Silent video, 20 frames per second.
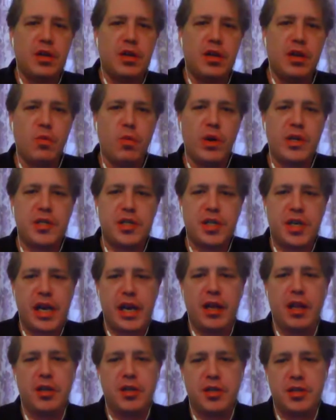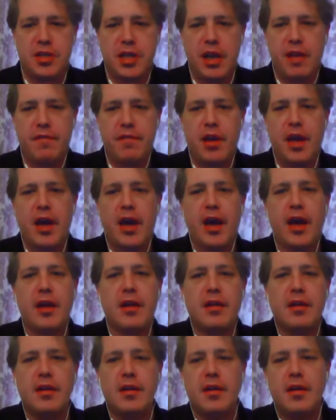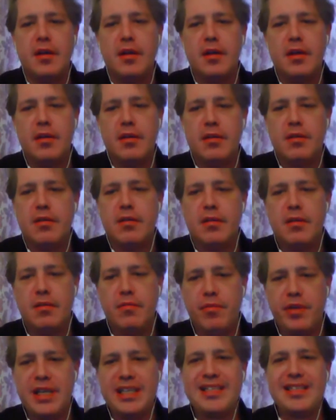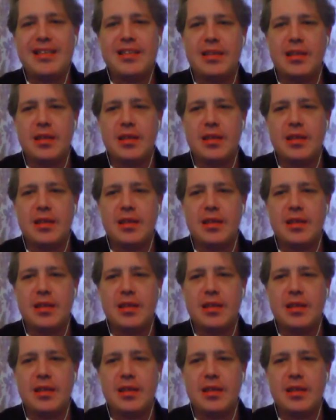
what challenges have you had recently?